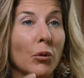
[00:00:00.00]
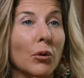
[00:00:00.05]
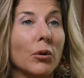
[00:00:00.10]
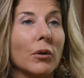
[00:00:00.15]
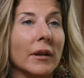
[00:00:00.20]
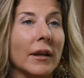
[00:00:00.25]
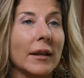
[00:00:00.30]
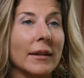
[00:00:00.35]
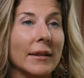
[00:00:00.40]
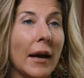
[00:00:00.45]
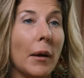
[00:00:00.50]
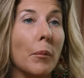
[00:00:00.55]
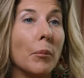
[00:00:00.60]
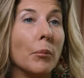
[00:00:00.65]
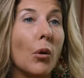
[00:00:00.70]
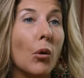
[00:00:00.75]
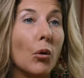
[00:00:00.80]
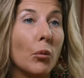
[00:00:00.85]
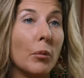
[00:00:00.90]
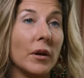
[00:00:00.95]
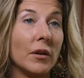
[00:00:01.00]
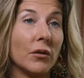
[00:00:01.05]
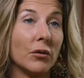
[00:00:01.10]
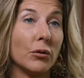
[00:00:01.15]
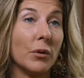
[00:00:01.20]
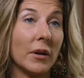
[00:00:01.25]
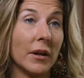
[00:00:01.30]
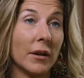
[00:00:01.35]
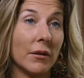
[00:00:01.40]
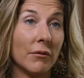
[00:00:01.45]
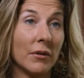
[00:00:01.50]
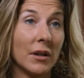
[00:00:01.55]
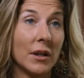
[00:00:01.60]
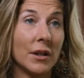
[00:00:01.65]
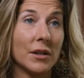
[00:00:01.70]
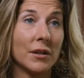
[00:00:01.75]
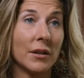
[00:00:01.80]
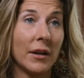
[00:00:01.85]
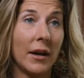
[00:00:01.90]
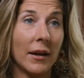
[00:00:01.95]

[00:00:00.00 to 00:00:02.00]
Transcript: world at that moment who can reach